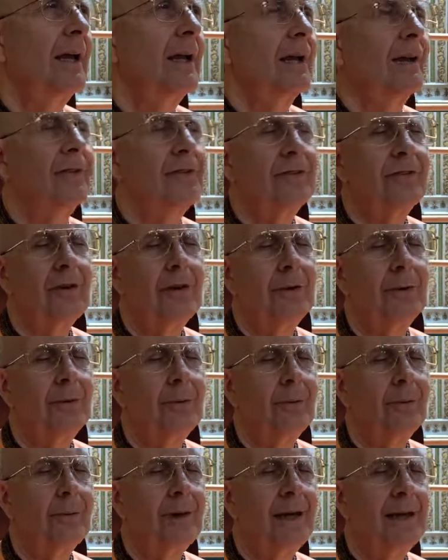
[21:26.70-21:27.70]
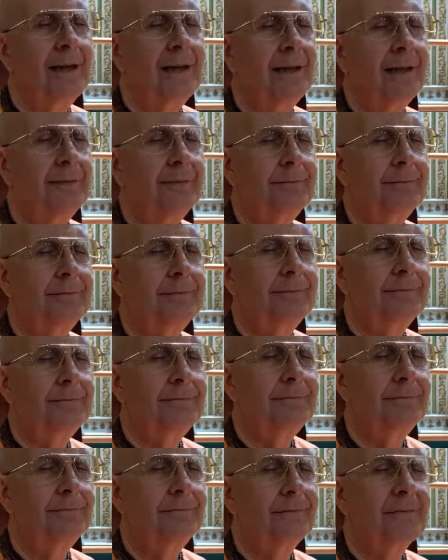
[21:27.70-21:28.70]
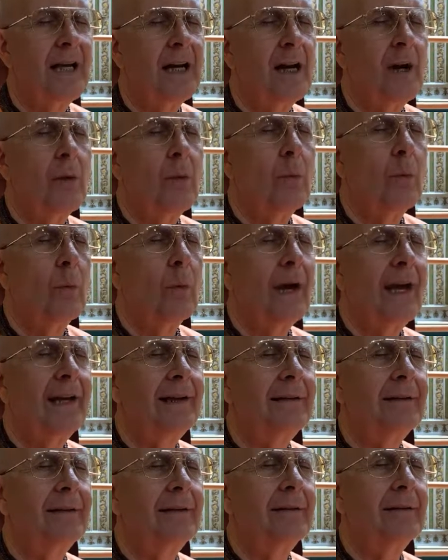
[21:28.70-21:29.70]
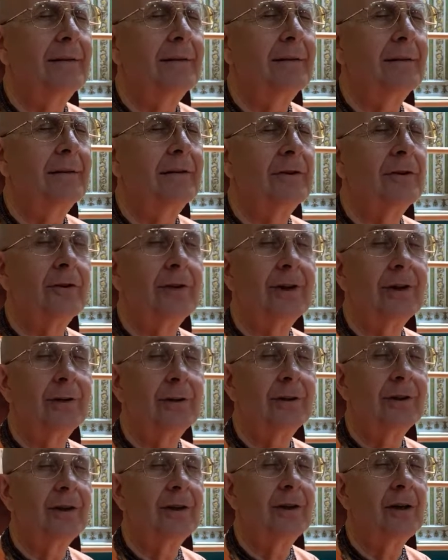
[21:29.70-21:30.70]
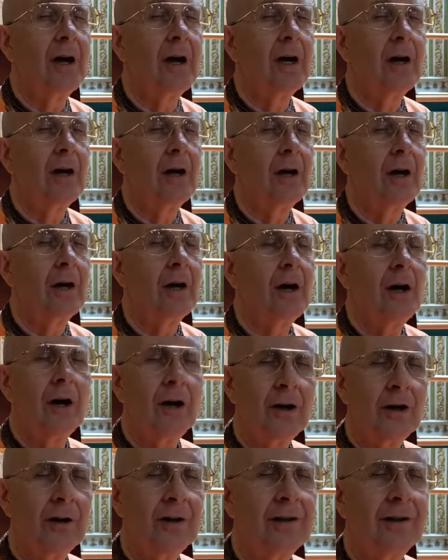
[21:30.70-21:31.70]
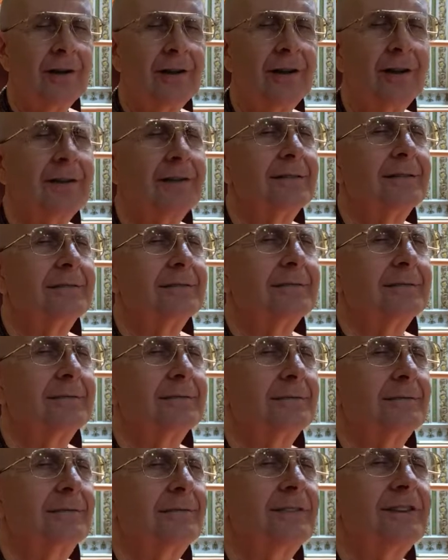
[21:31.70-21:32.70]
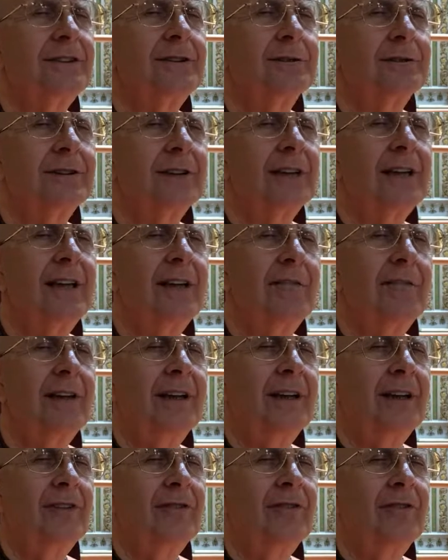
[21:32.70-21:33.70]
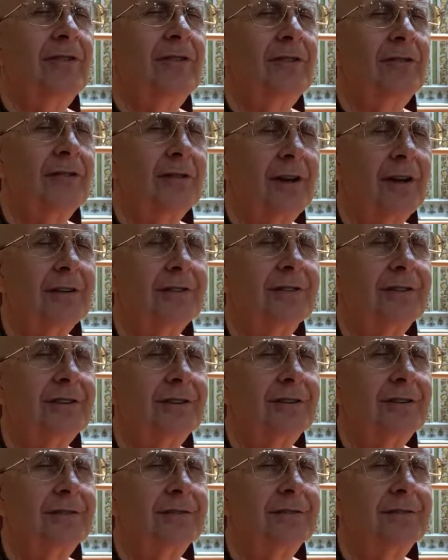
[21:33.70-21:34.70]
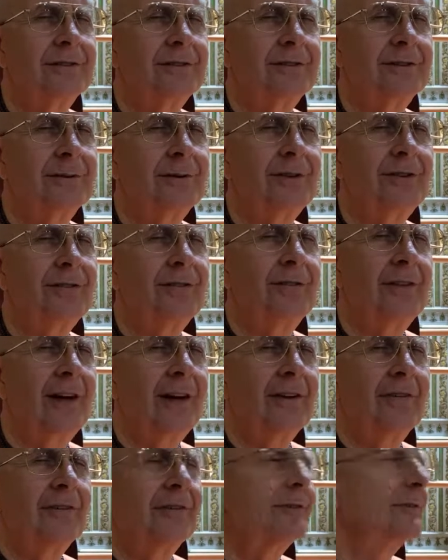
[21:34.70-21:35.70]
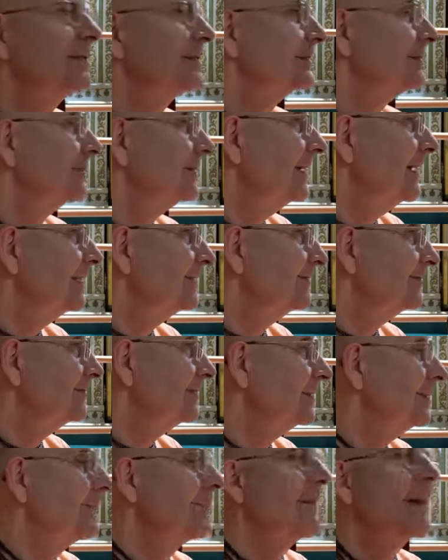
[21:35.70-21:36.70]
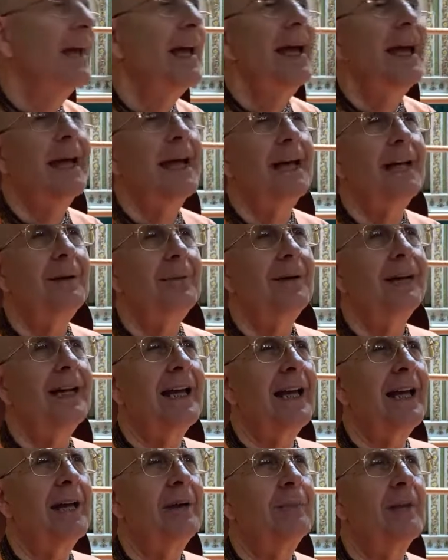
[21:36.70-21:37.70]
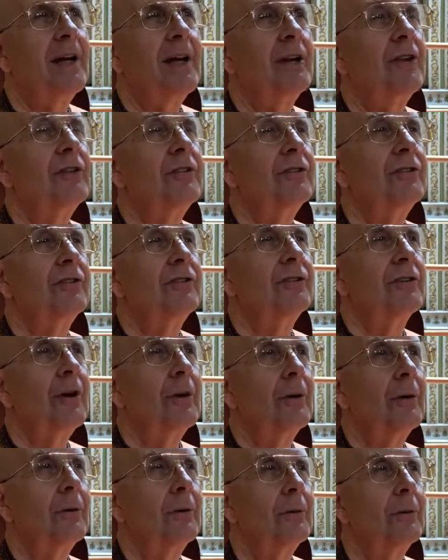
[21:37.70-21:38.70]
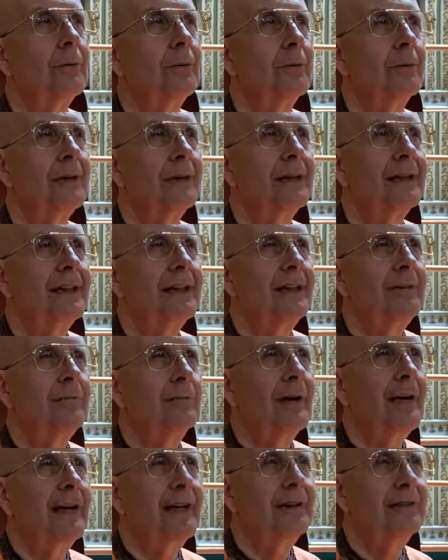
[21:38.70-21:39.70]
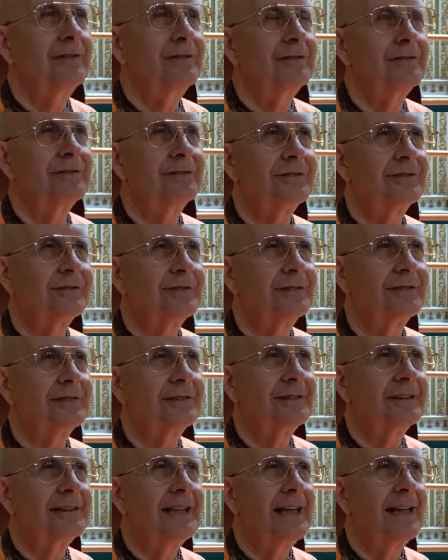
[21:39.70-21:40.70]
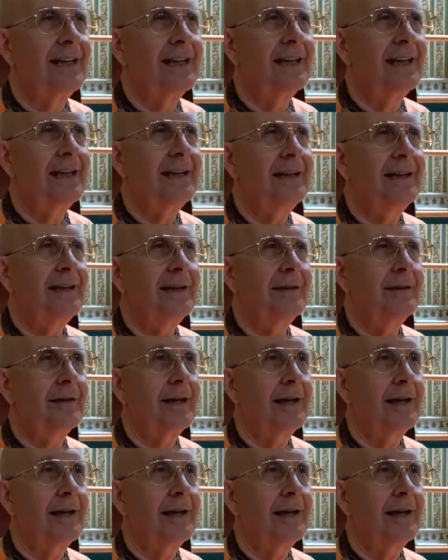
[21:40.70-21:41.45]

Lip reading: So when Duryodhana heard Vidura giving this instruction to his father Dhritarashtra, he became so enraged that he,